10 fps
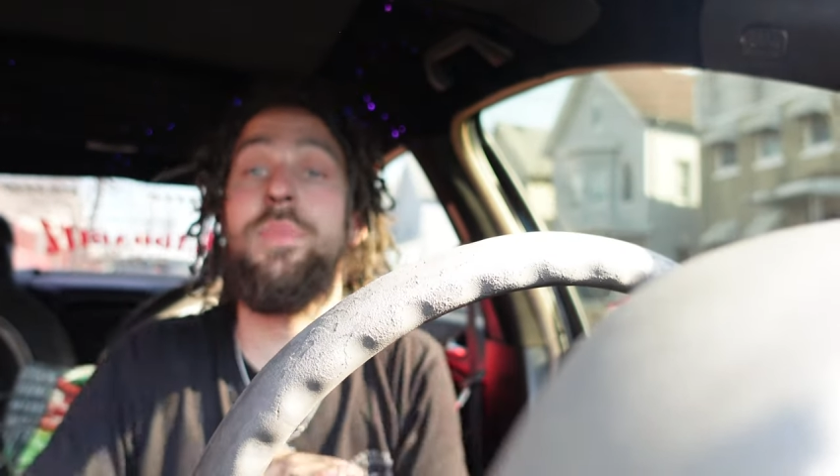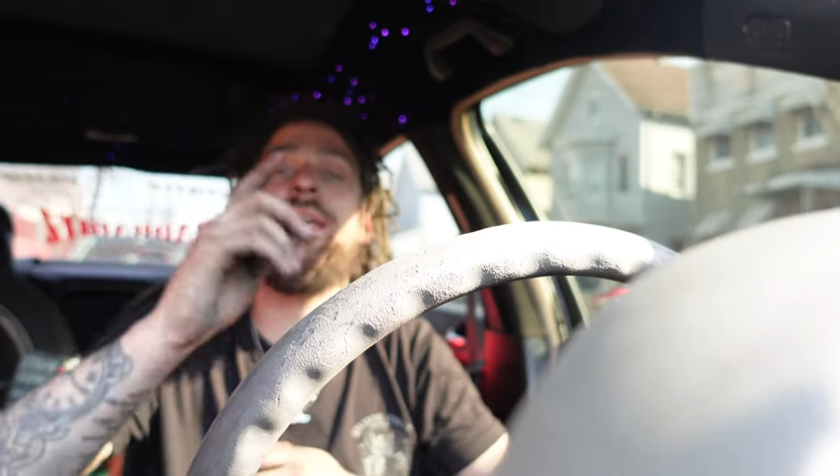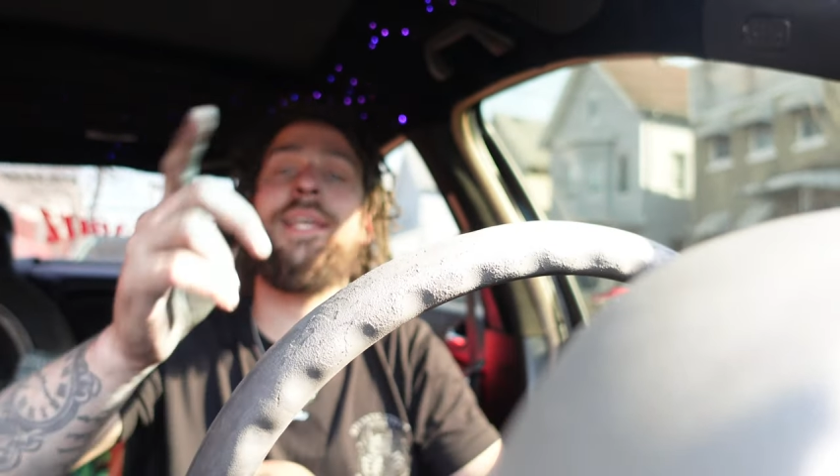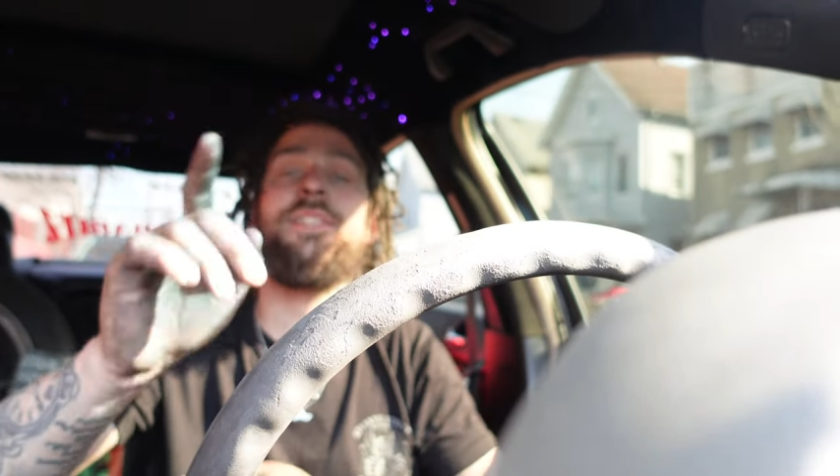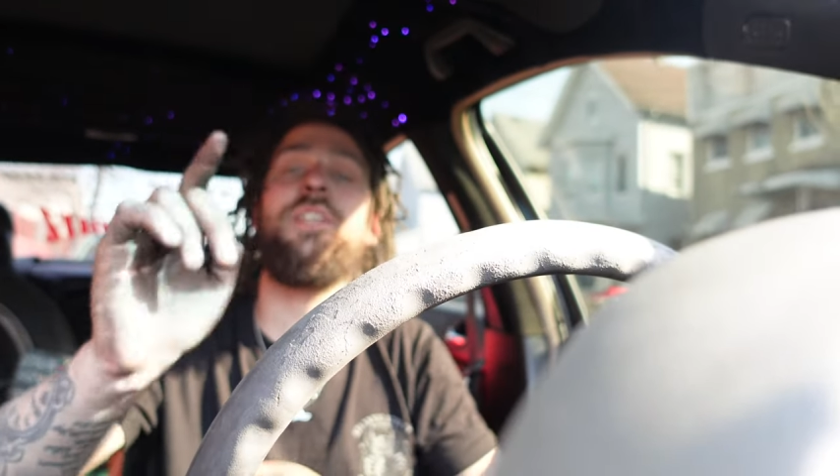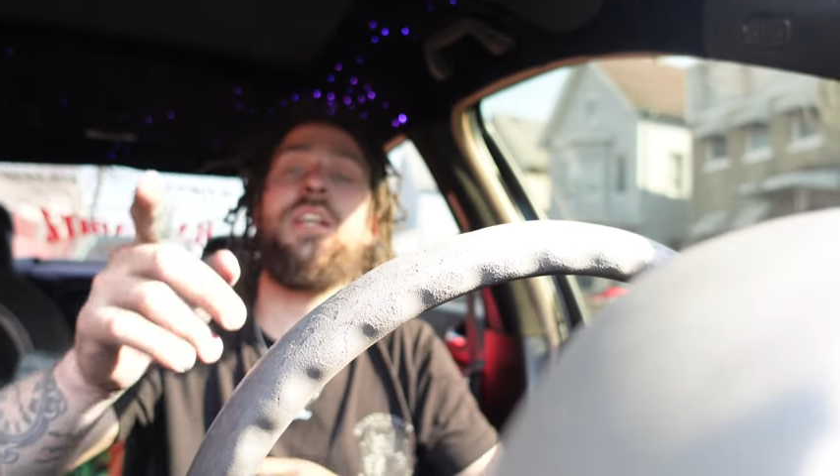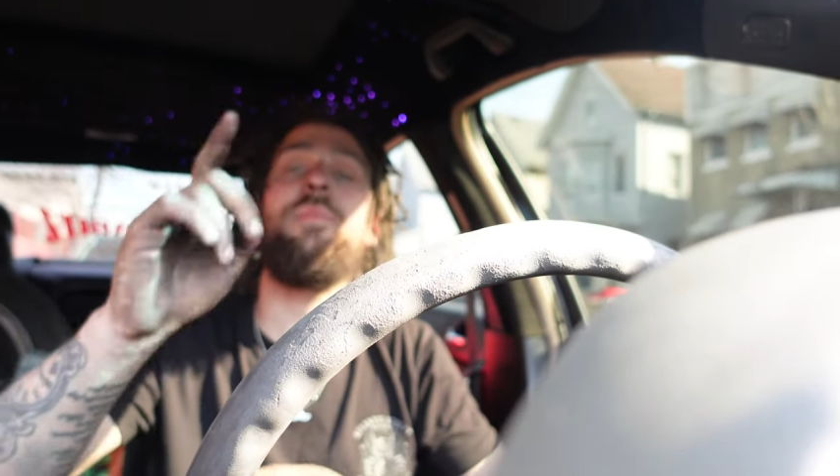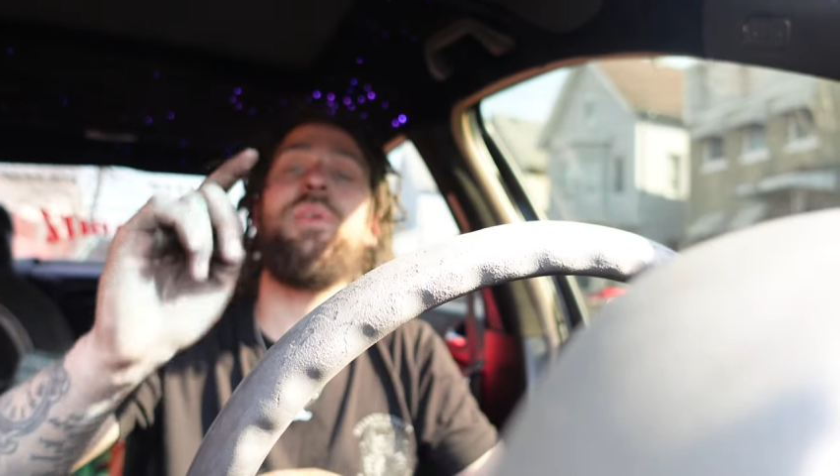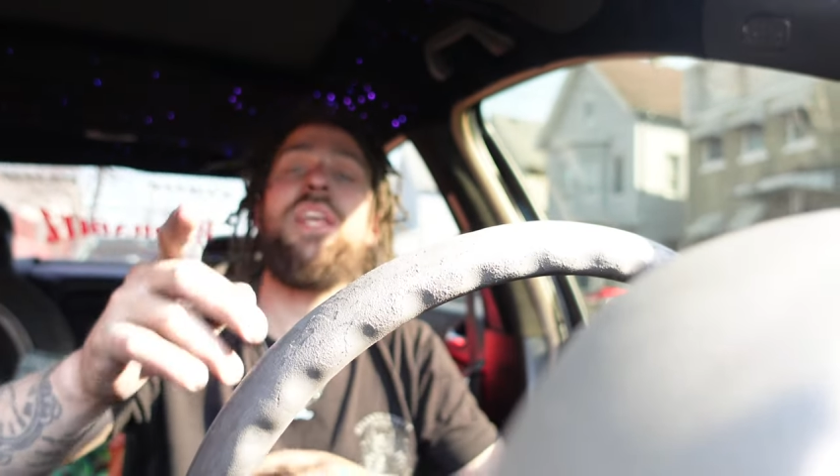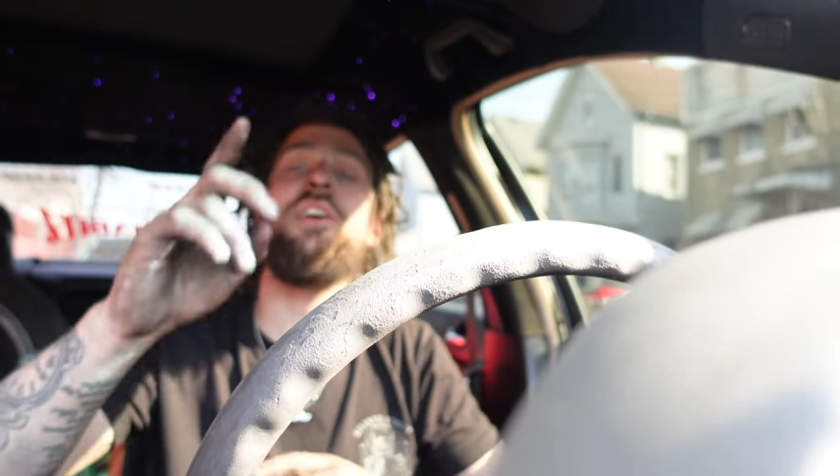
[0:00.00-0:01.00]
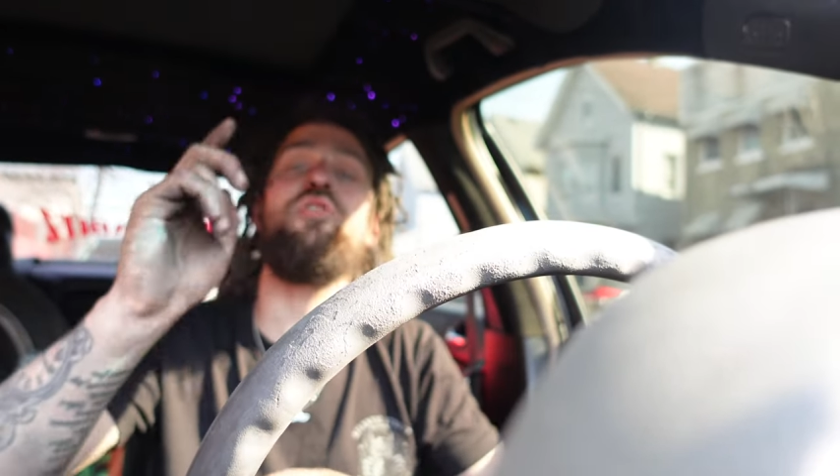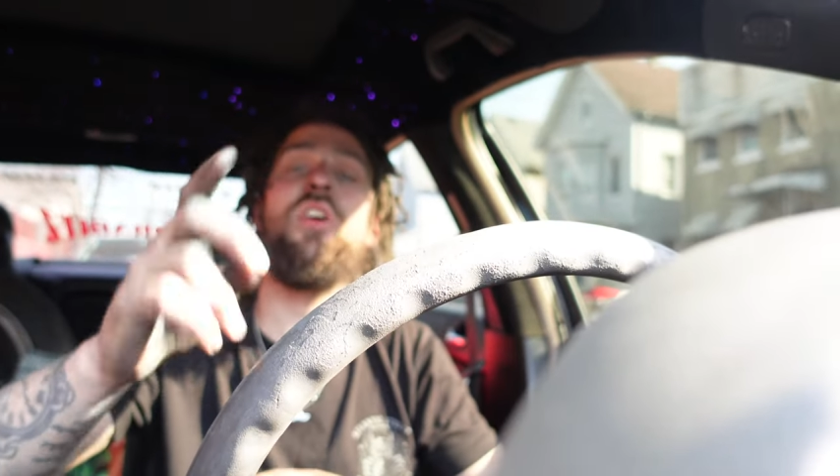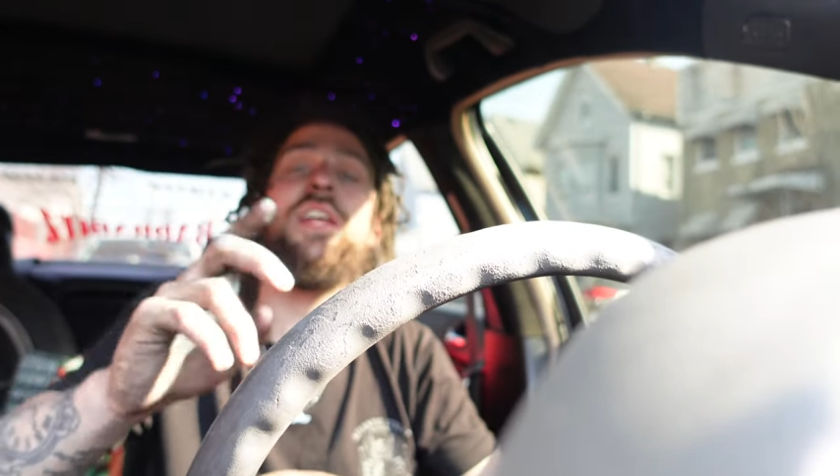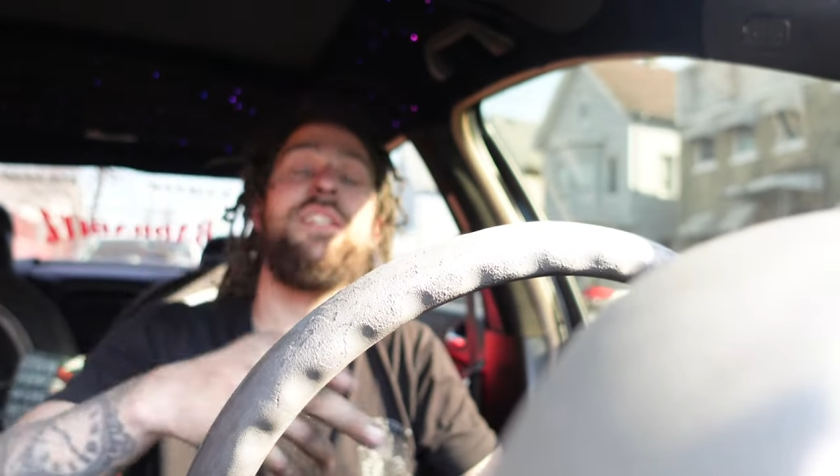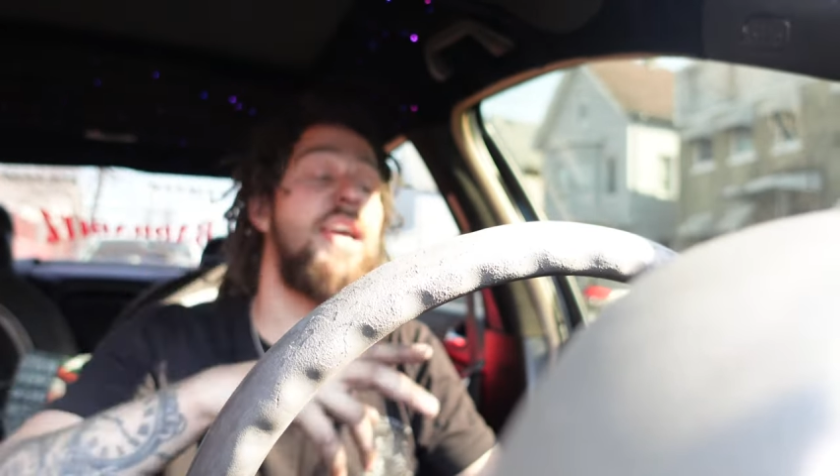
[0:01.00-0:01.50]
It's gonna be a
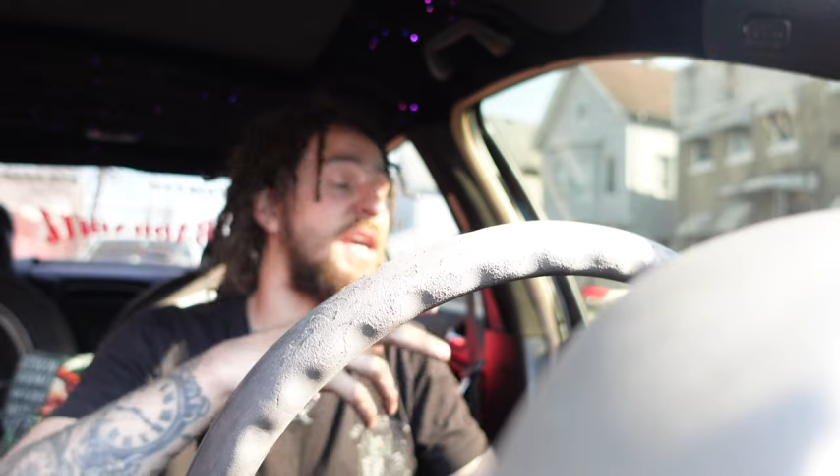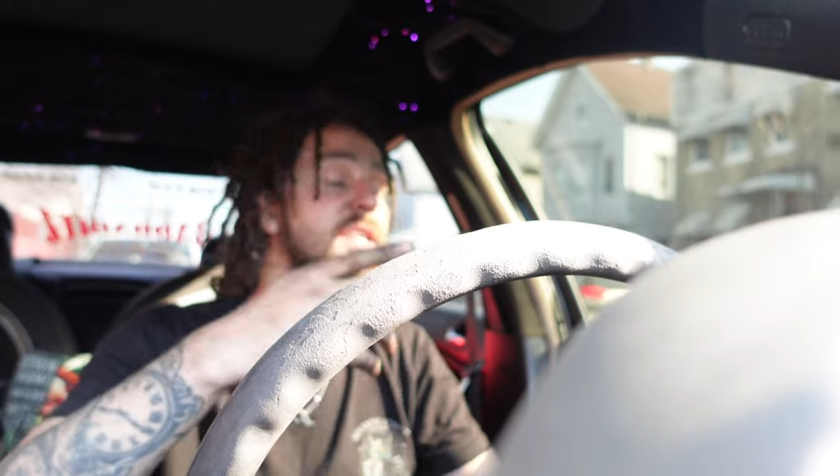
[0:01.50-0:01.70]
great day.